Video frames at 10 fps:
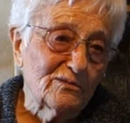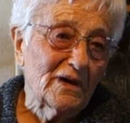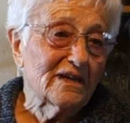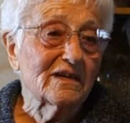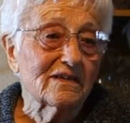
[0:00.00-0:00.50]

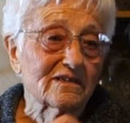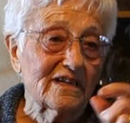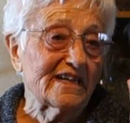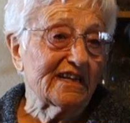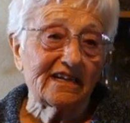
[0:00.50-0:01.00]
My
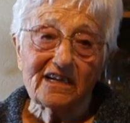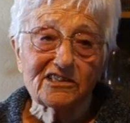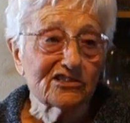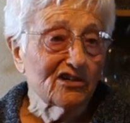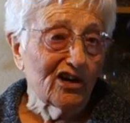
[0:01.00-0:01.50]
uncle had a
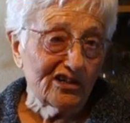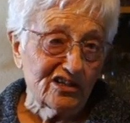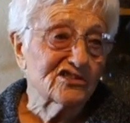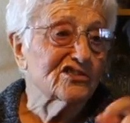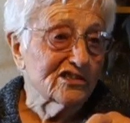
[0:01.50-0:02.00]
nice
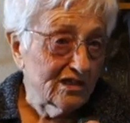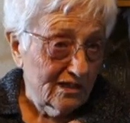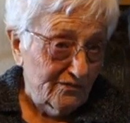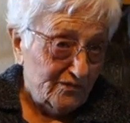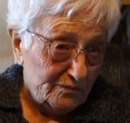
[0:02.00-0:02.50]
cottage
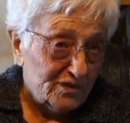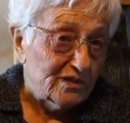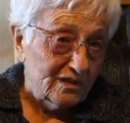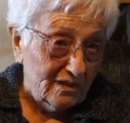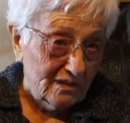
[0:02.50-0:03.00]
from the...